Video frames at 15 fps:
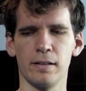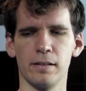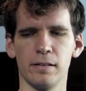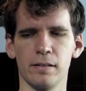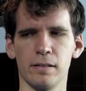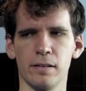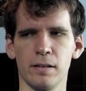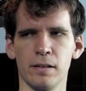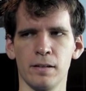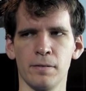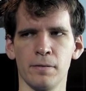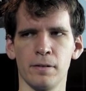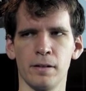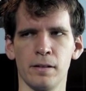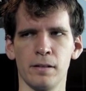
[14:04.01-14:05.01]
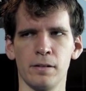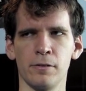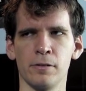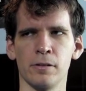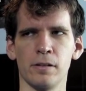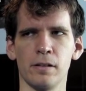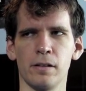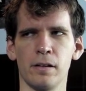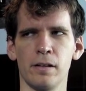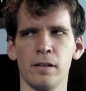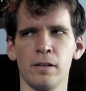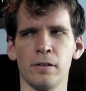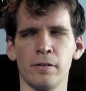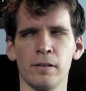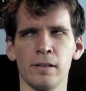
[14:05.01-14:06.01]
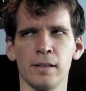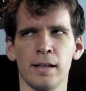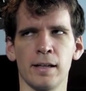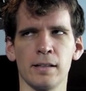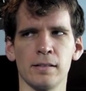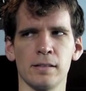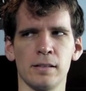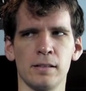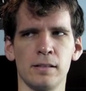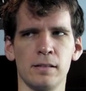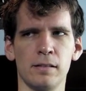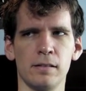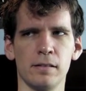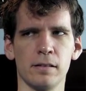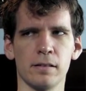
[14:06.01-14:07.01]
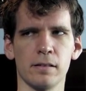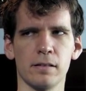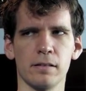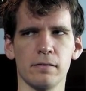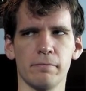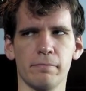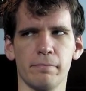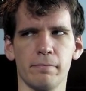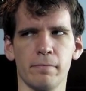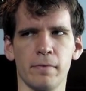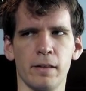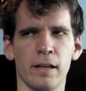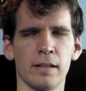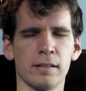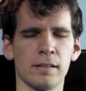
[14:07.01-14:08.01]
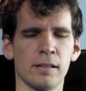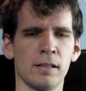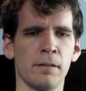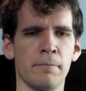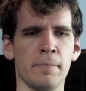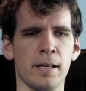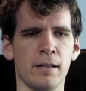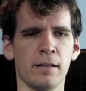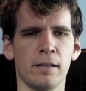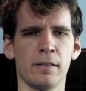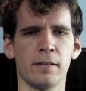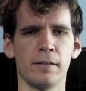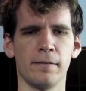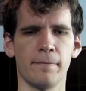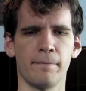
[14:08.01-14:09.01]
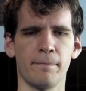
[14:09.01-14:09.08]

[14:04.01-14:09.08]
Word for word: It, but it was it only lasted less than a minute,